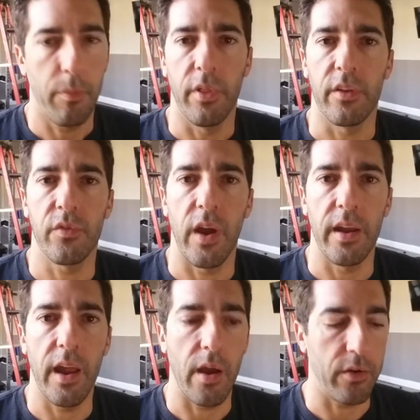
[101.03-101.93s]
But let's
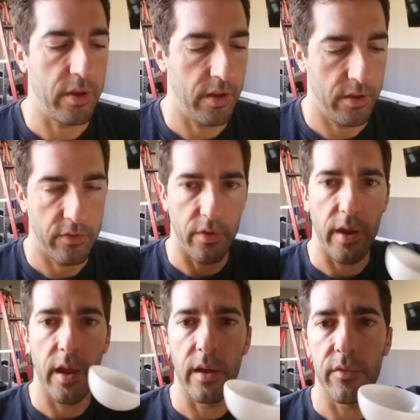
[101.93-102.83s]
find out. So
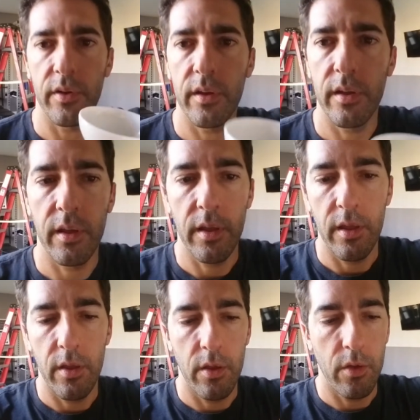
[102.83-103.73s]
I have
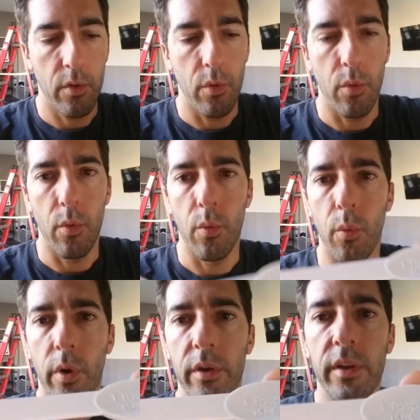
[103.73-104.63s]

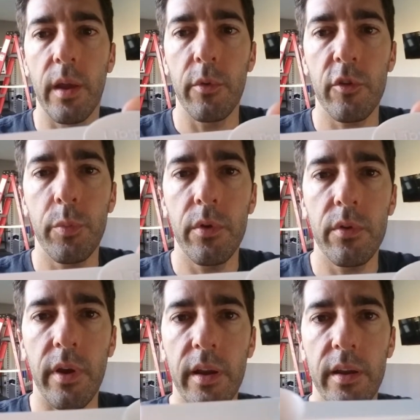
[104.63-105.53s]
one
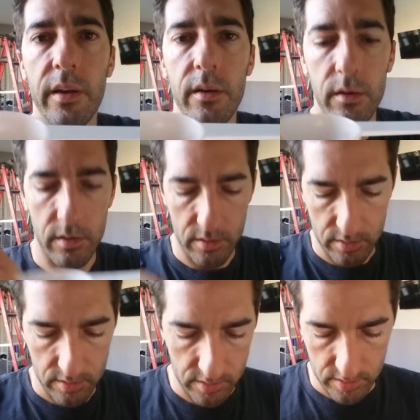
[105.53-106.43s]
tablespoon right here.
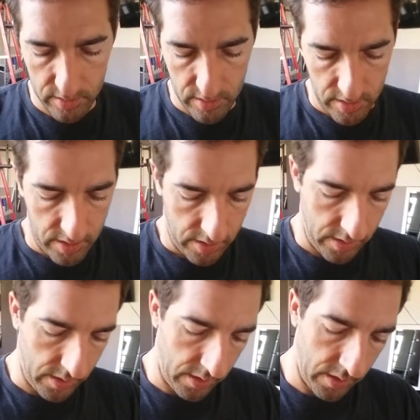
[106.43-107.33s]

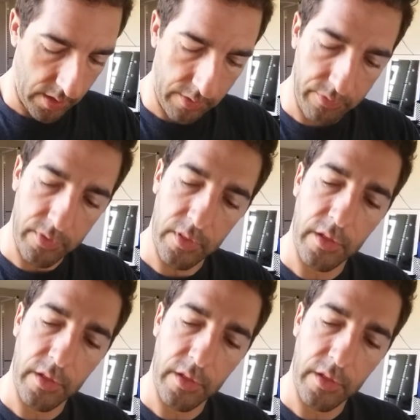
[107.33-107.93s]
And I have the